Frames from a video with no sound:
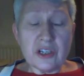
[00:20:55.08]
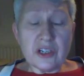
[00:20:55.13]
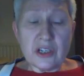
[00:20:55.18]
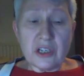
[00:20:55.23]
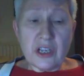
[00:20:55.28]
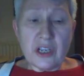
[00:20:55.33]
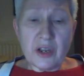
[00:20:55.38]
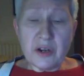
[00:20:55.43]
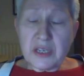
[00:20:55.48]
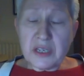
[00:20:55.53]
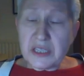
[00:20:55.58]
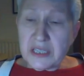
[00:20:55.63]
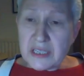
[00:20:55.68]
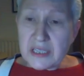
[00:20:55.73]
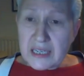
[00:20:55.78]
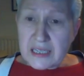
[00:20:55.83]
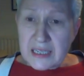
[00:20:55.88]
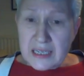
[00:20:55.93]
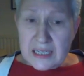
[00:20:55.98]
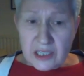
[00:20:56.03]
Johne's
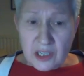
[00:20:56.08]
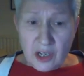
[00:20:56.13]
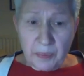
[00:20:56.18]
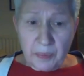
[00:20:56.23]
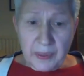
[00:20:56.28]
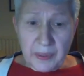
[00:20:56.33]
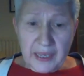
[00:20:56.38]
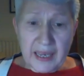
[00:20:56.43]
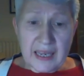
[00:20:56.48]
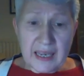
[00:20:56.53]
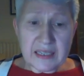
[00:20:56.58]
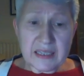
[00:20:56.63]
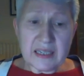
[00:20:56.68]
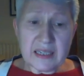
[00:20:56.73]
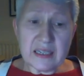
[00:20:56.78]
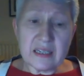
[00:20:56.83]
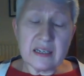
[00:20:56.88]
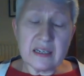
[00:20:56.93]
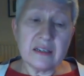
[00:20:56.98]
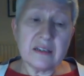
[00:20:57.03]
disease is
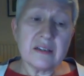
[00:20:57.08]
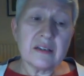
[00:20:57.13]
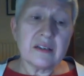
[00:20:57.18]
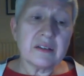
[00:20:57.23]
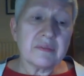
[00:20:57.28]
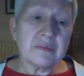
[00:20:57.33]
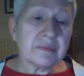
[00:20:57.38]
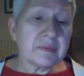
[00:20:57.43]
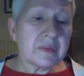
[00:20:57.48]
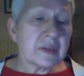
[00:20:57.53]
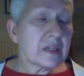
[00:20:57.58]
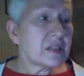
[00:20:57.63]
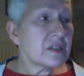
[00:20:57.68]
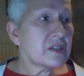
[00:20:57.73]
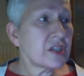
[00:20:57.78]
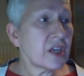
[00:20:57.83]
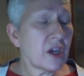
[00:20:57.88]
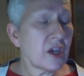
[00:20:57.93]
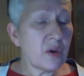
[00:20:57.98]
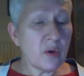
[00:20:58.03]
complicated,
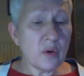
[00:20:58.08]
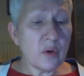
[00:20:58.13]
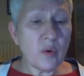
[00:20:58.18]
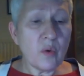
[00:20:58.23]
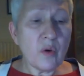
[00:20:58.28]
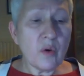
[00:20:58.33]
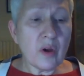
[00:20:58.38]
so